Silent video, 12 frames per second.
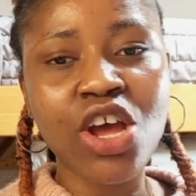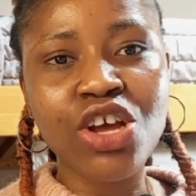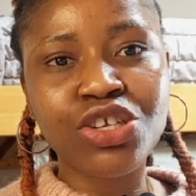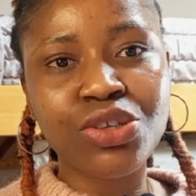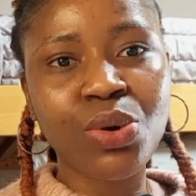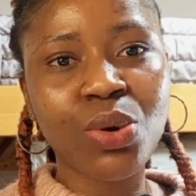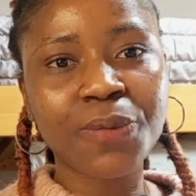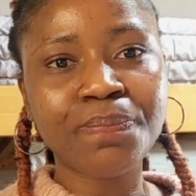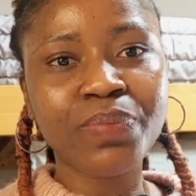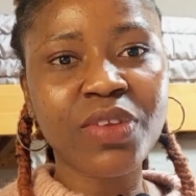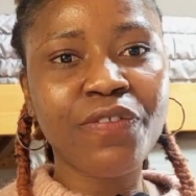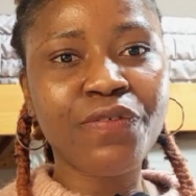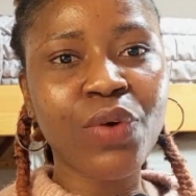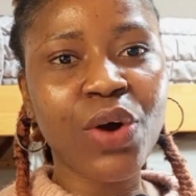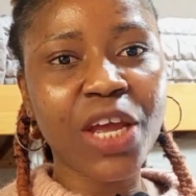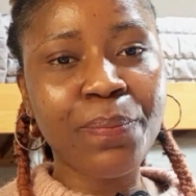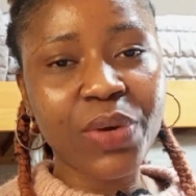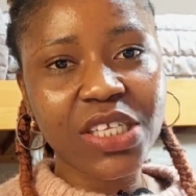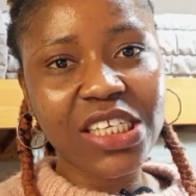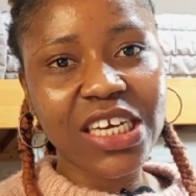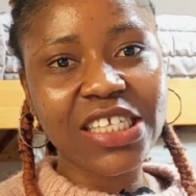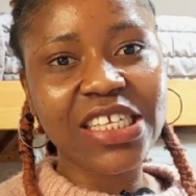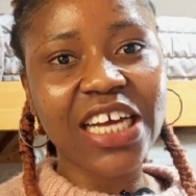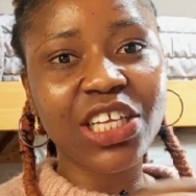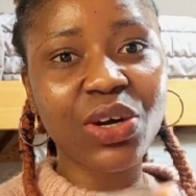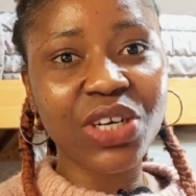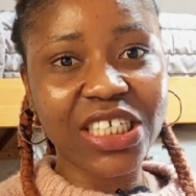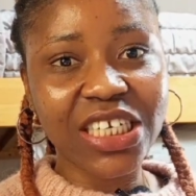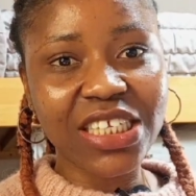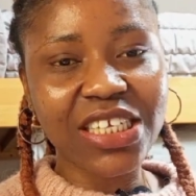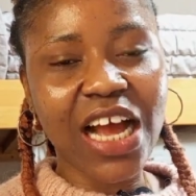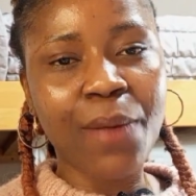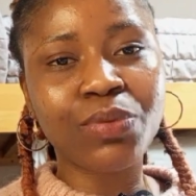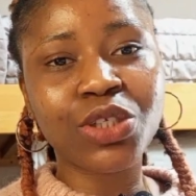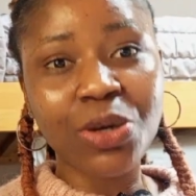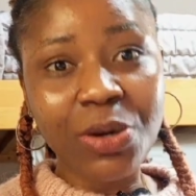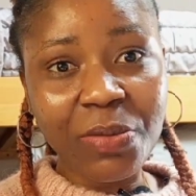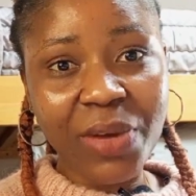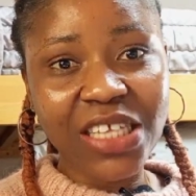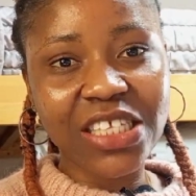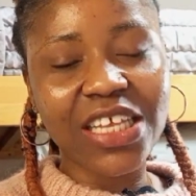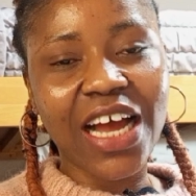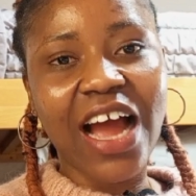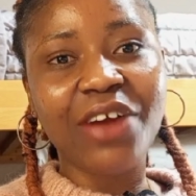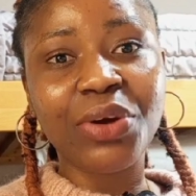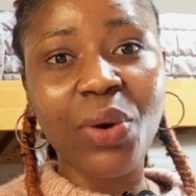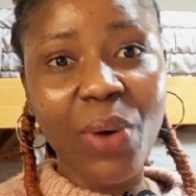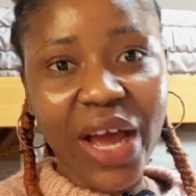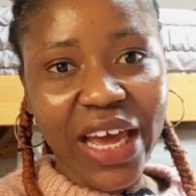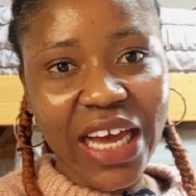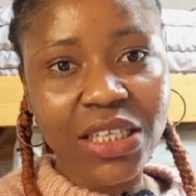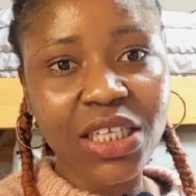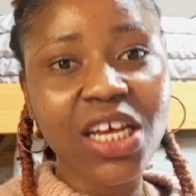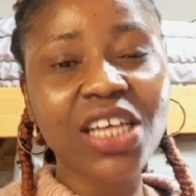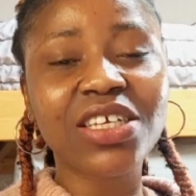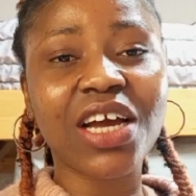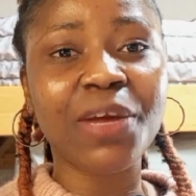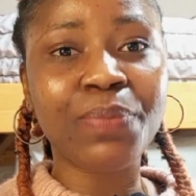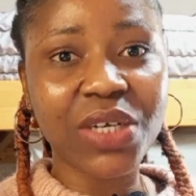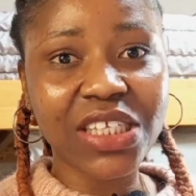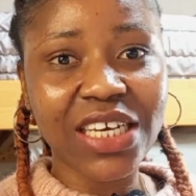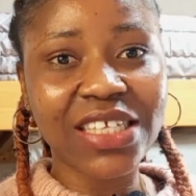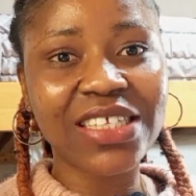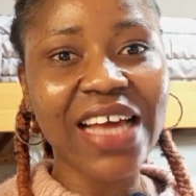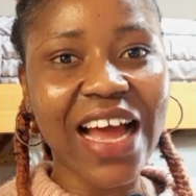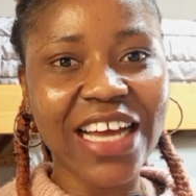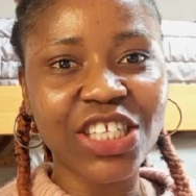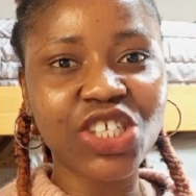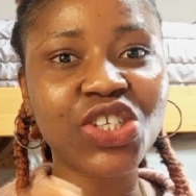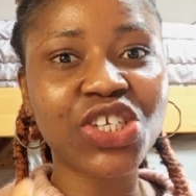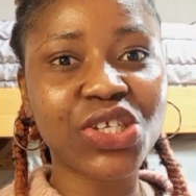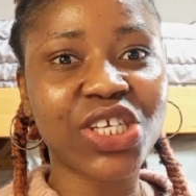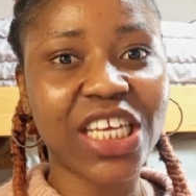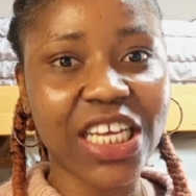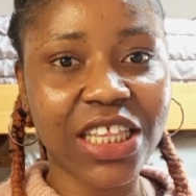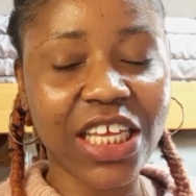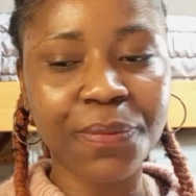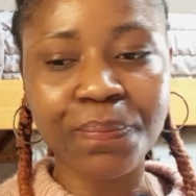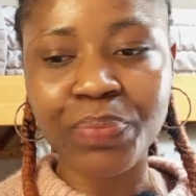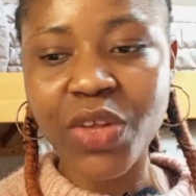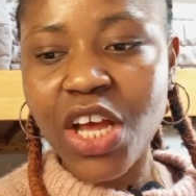So for important and urgent documents that are required, they are important and you need to get them.